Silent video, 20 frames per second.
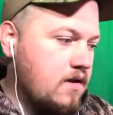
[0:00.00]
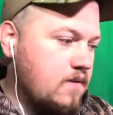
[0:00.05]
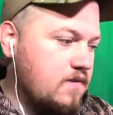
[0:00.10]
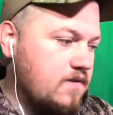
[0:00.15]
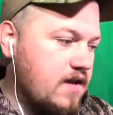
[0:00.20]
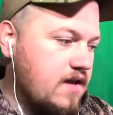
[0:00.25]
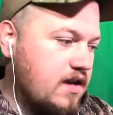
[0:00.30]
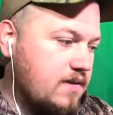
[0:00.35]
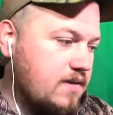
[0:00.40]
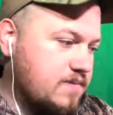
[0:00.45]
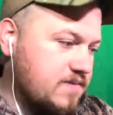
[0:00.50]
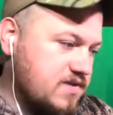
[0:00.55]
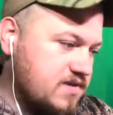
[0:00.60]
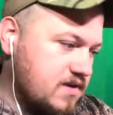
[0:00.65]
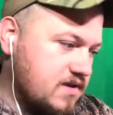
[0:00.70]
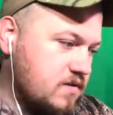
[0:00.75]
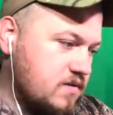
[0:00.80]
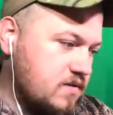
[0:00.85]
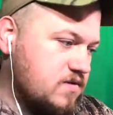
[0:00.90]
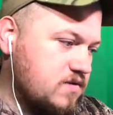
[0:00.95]
That
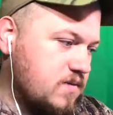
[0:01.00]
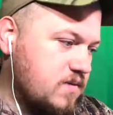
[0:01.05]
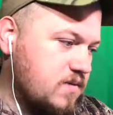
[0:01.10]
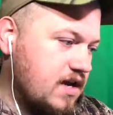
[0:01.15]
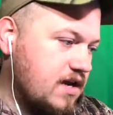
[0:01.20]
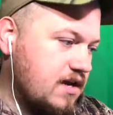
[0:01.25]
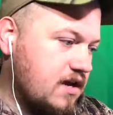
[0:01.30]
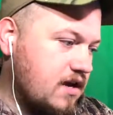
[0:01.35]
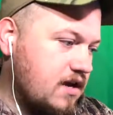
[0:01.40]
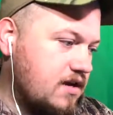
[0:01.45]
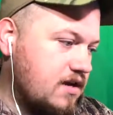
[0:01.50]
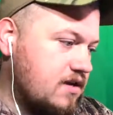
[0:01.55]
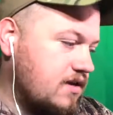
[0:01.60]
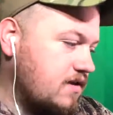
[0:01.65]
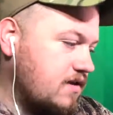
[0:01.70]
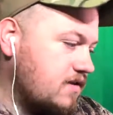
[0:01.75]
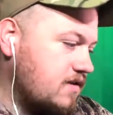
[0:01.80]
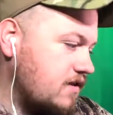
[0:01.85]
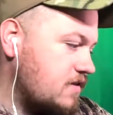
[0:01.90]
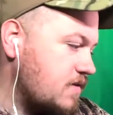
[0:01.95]
episode is when I got
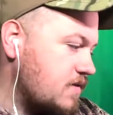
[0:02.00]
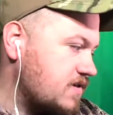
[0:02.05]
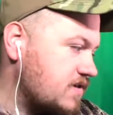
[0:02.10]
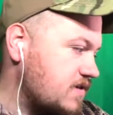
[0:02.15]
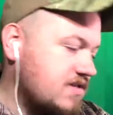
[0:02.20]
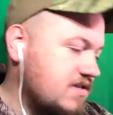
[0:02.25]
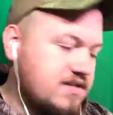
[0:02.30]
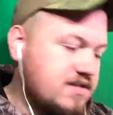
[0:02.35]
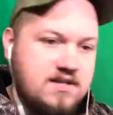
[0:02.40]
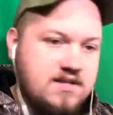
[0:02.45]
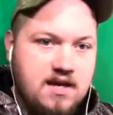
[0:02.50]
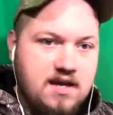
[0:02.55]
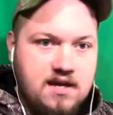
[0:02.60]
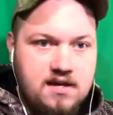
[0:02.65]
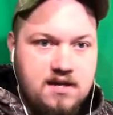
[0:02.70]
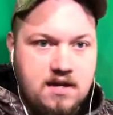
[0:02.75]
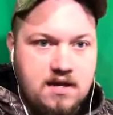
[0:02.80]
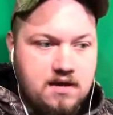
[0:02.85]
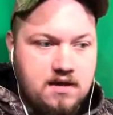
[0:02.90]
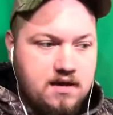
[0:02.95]
the
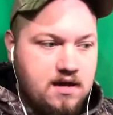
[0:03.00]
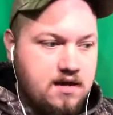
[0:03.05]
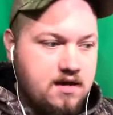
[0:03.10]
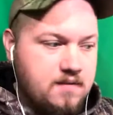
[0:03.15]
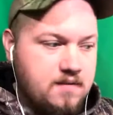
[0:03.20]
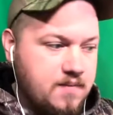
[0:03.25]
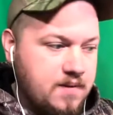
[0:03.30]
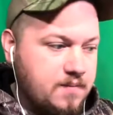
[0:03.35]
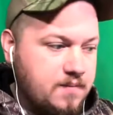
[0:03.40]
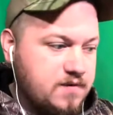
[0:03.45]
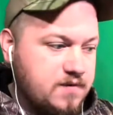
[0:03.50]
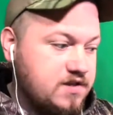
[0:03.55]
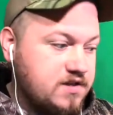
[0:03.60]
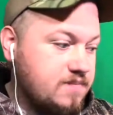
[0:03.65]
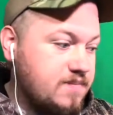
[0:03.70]
USCCA membership.